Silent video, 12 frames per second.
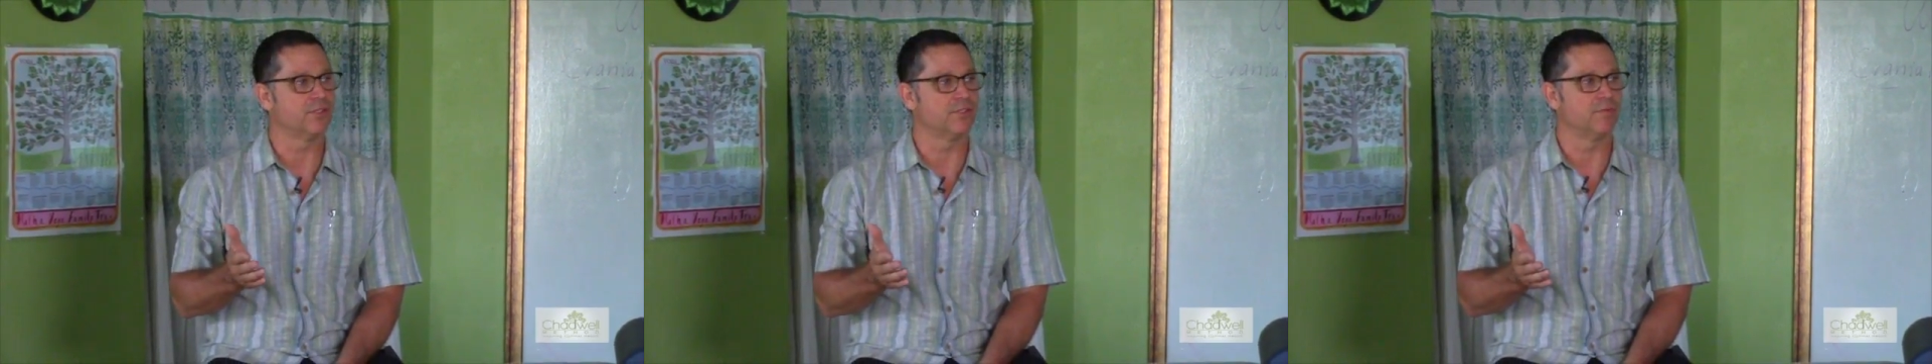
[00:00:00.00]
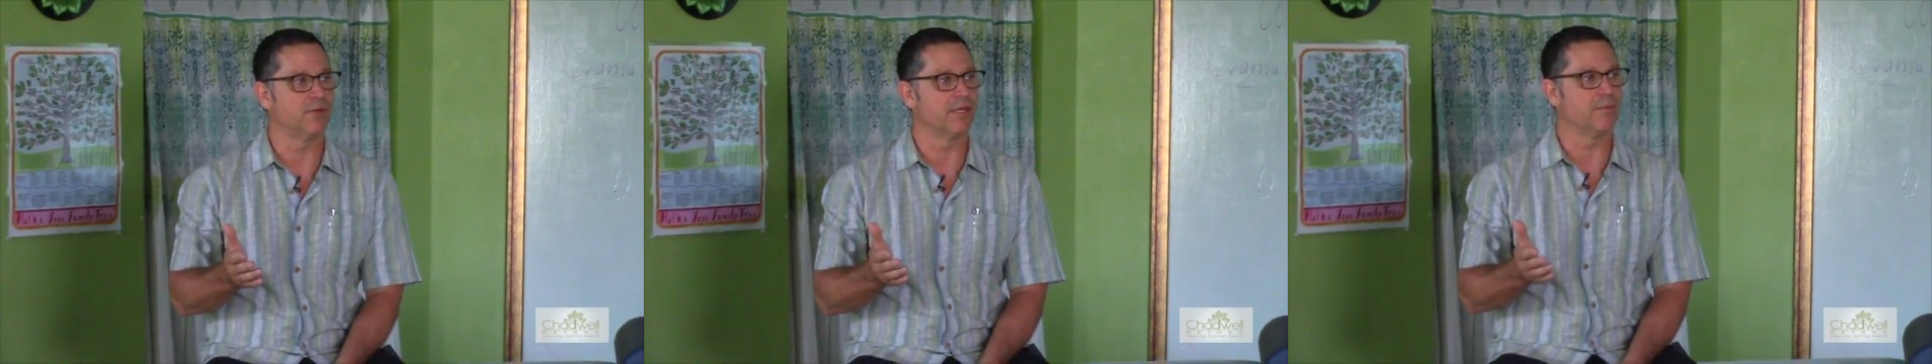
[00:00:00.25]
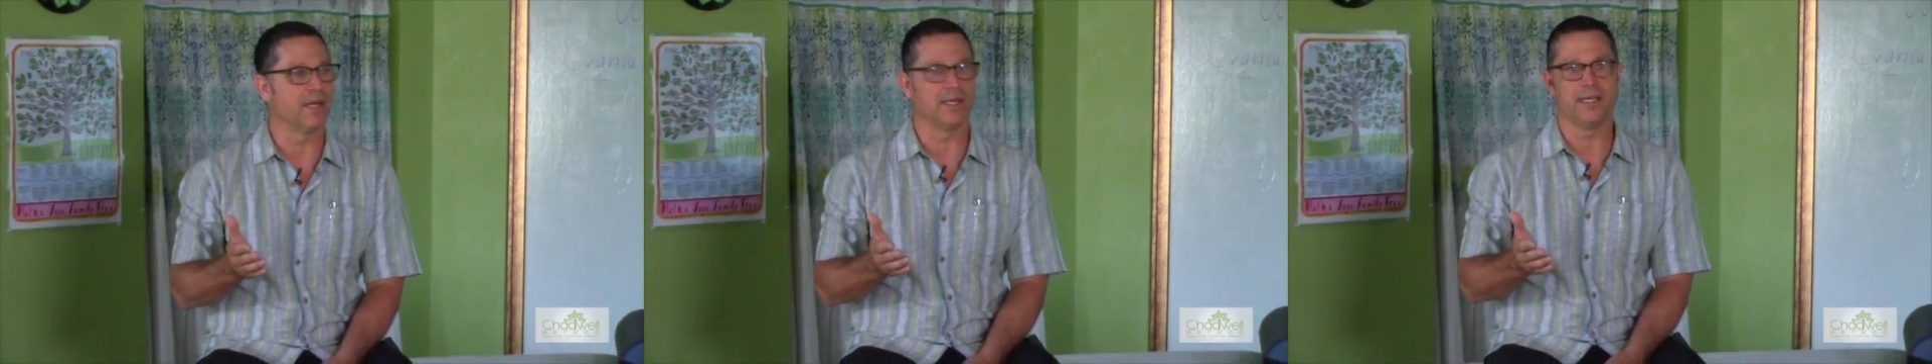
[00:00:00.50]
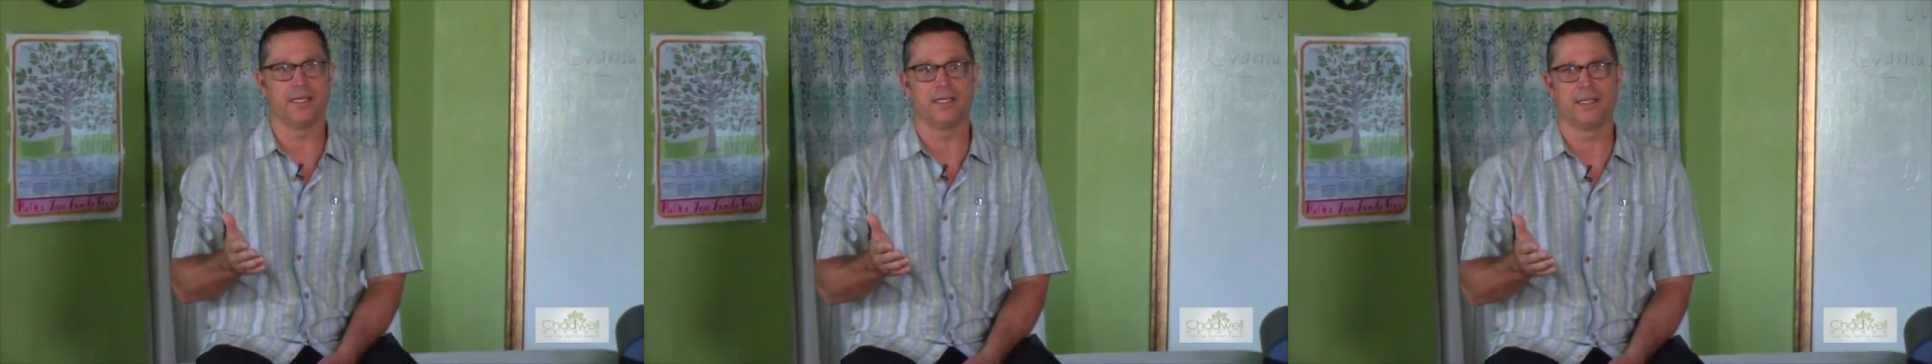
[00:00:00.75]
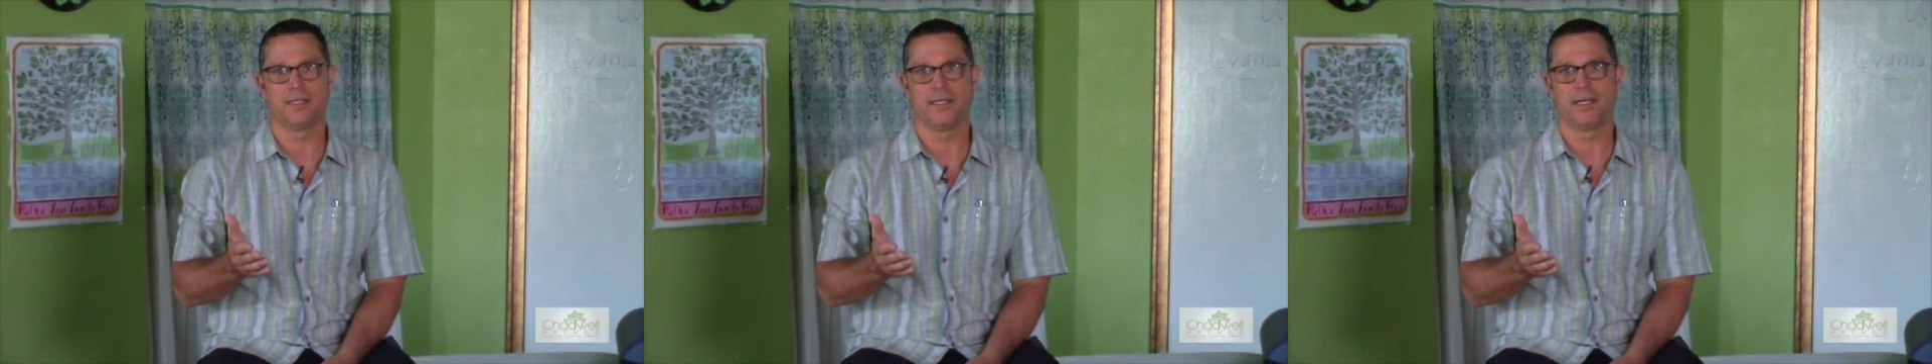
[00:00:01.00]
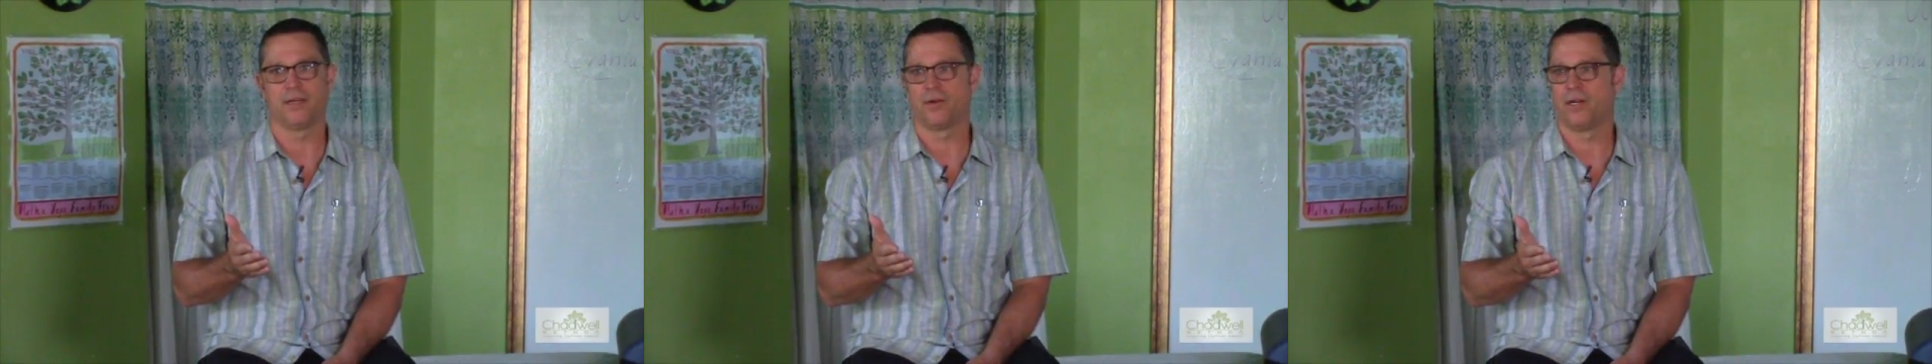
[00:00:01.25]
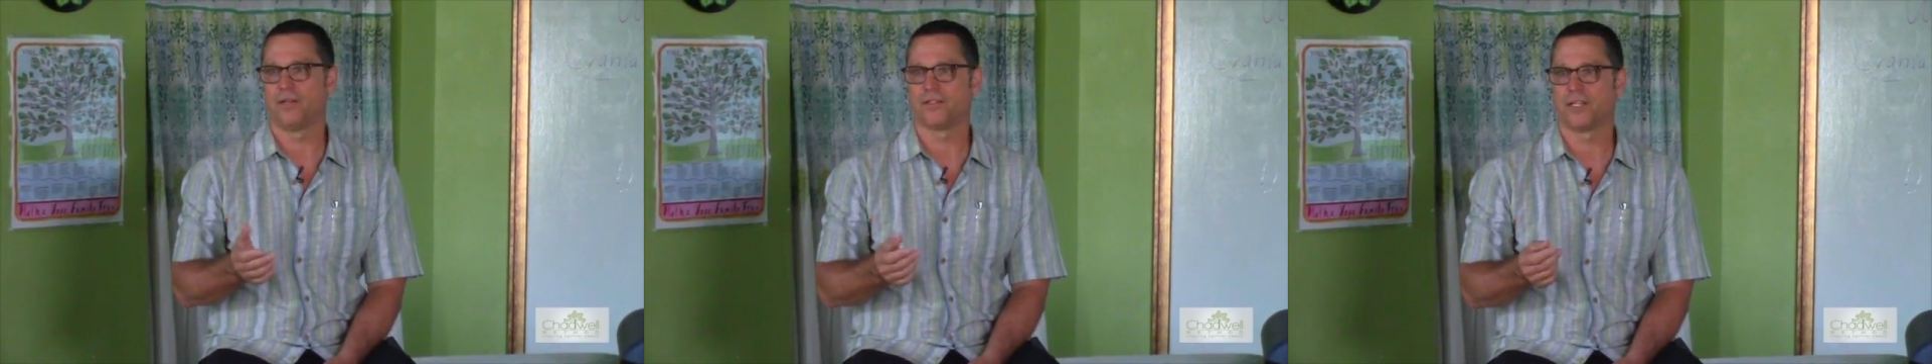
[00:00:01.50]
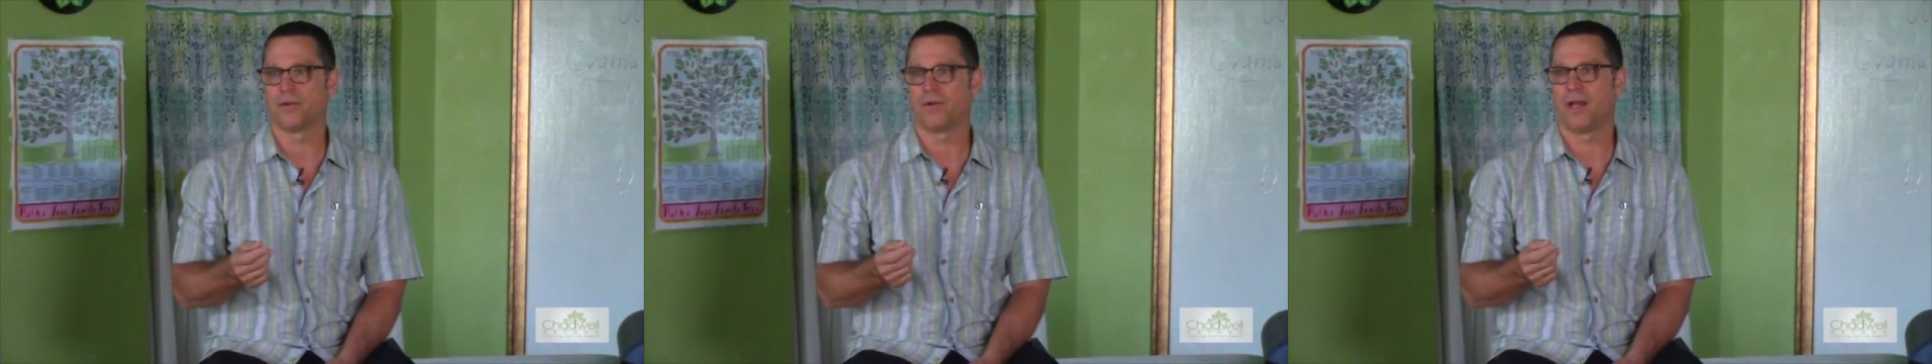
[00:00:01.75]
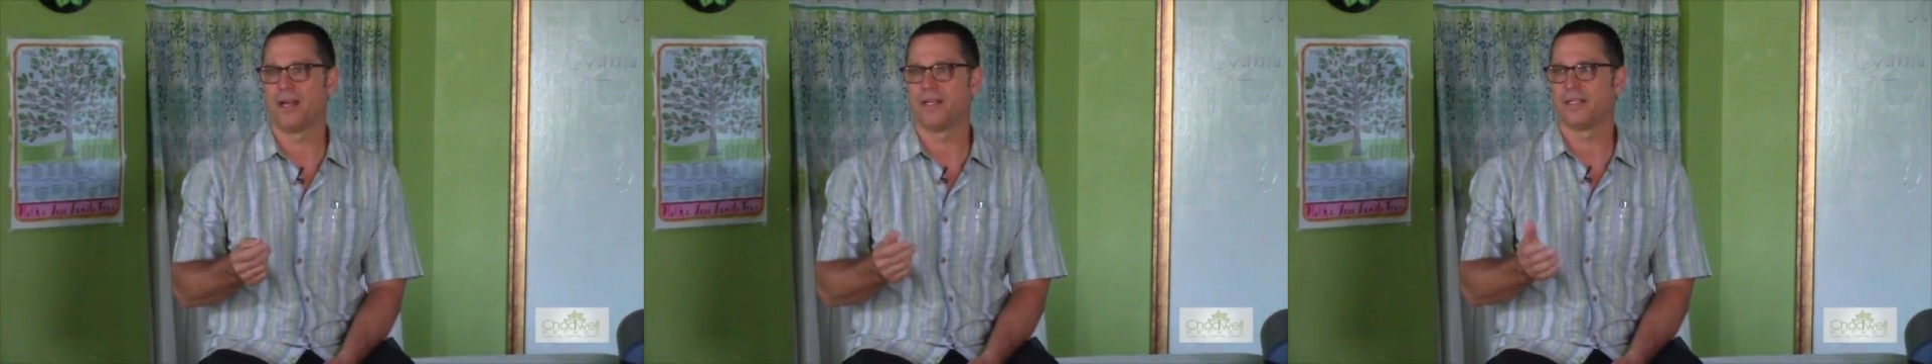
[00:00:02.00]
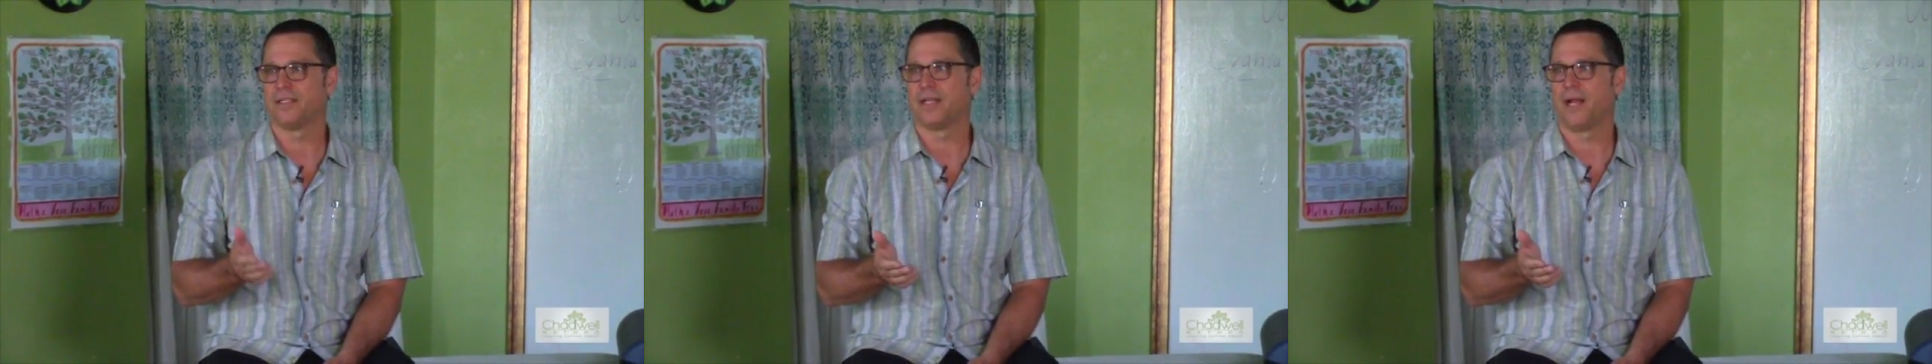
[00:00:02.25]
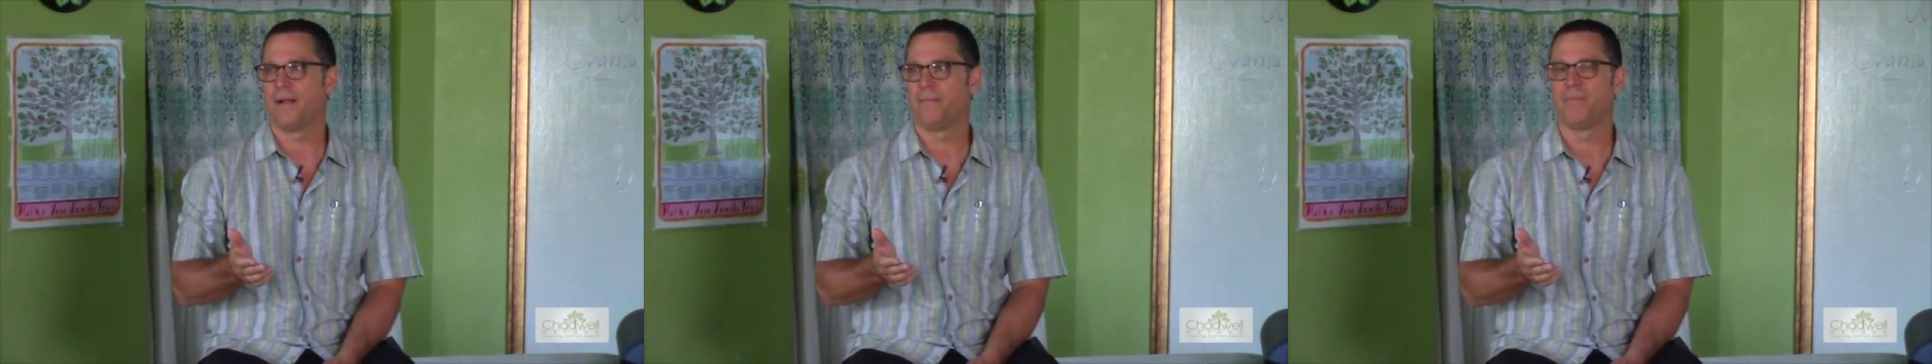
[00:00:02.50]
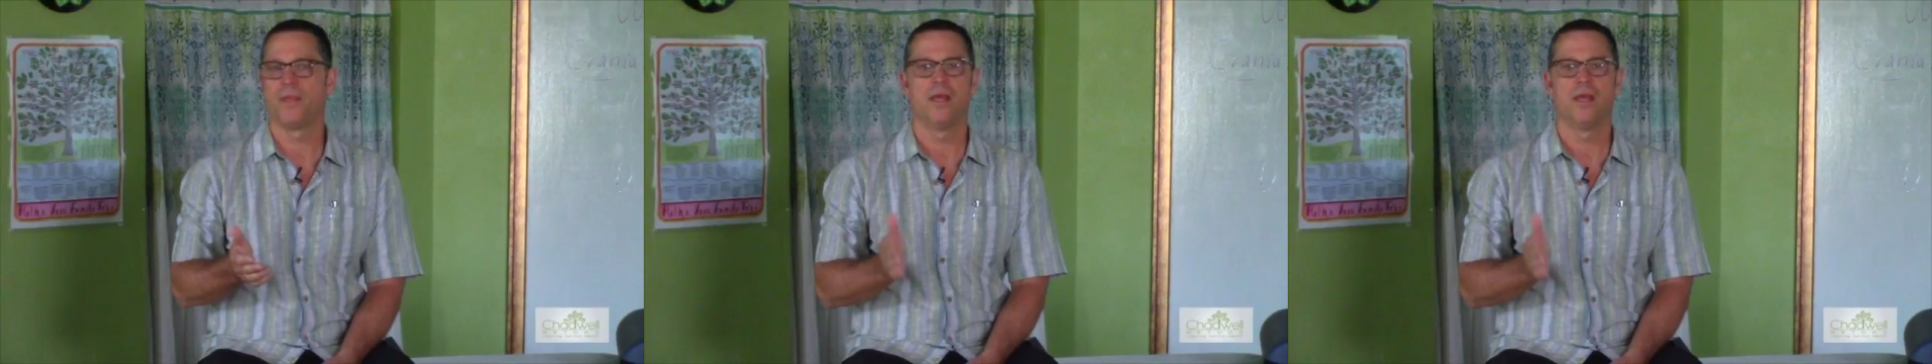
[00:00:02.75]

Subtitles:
to bring about healing that Cranial Sacral had at the time.